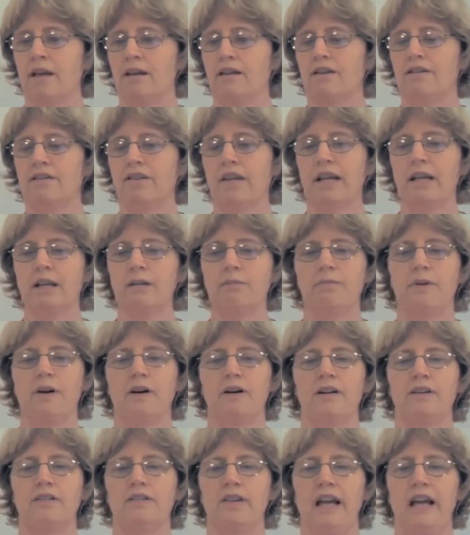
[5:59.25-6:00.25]
The second
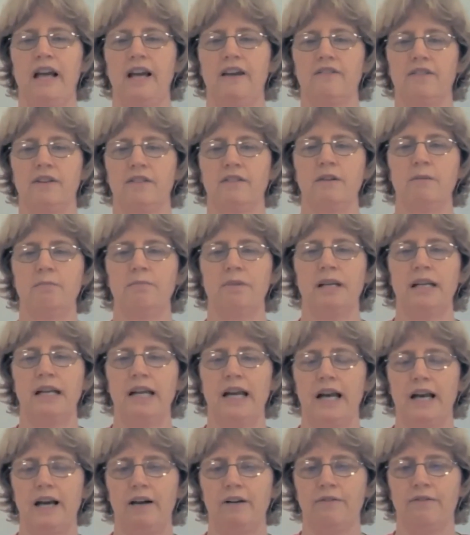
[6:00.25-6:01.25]
part is I have everybody
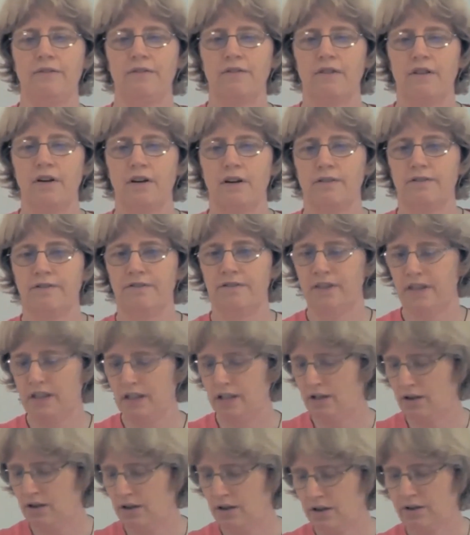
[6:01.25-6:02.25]
have their
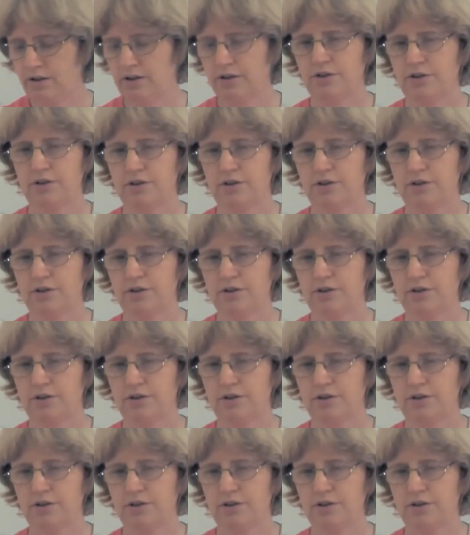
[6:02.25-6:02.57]
feet on the